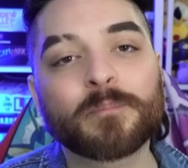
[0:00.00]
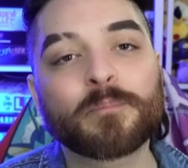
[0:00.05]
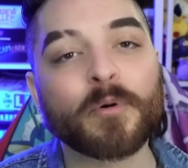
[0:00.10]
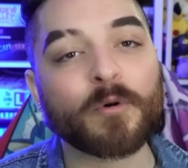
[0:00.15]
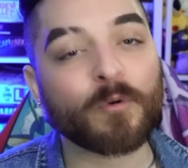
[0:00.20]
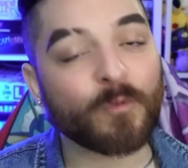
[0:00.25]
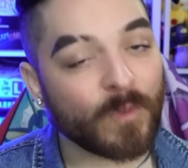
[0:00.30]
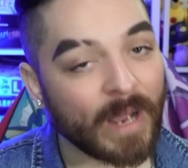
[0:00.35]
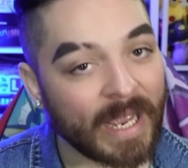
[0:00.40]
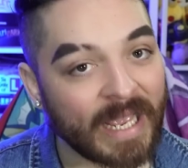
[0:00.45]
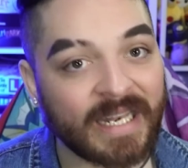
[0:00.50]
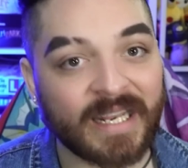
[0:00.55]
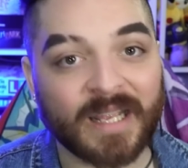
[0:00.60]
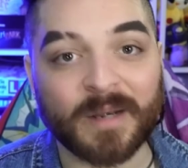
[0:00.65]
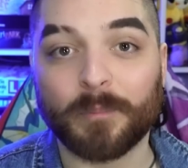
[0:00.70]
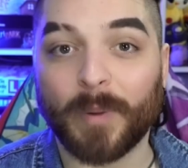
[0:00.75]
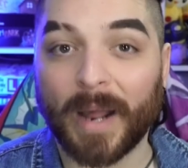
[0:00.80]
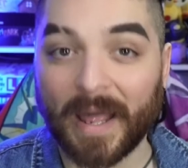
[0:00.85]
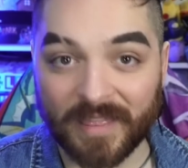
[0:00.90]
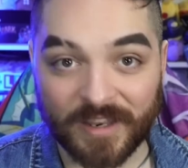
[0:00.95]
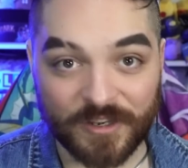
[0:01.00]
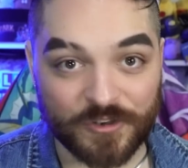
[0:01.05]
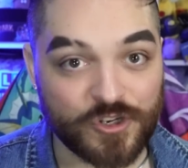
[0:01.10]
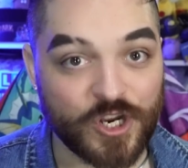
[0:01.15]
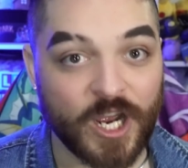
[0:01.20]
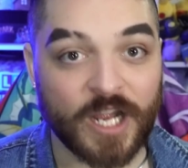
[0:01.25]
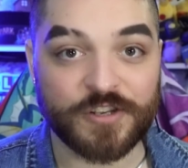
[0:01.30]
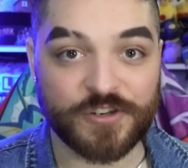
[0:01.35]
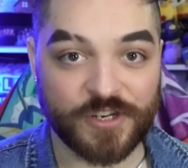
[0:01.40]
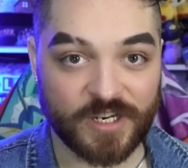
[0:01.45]
berated by the
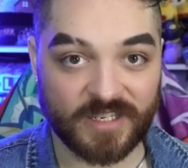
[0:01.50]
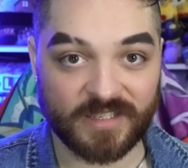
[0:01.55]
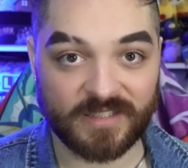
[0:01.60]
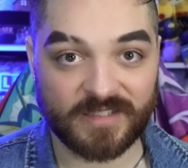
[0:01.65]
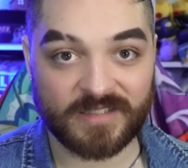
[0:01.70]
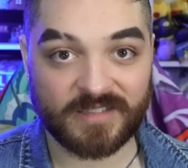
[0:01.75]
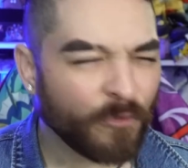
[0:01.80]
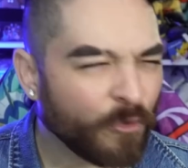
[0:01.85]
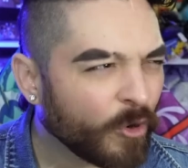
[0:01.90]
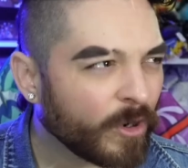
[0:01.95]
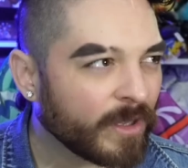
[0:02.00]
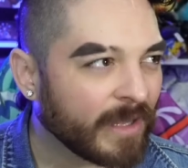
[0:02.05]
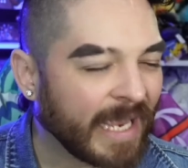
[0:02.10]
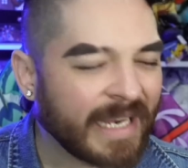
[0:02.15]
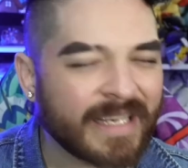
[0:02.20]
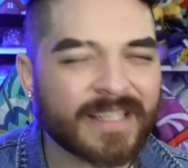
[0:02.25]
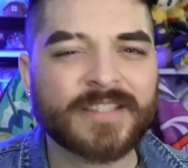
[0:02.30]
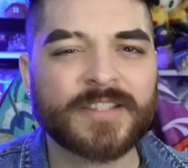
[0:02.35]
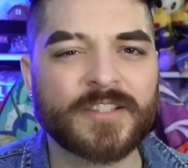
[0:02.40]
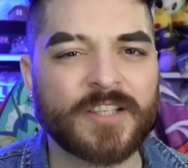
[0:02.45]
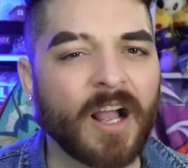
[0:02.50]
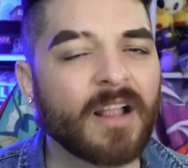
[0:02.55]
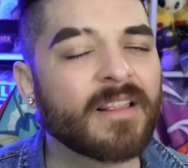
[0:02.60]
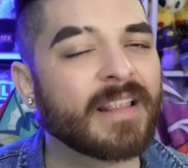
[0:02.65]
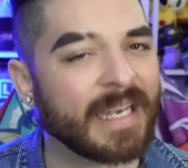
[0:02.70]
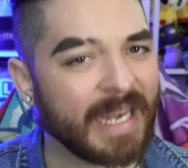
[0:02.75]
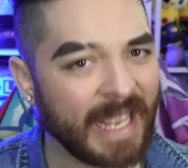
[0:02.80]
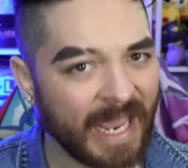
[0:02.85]
judges for like a solid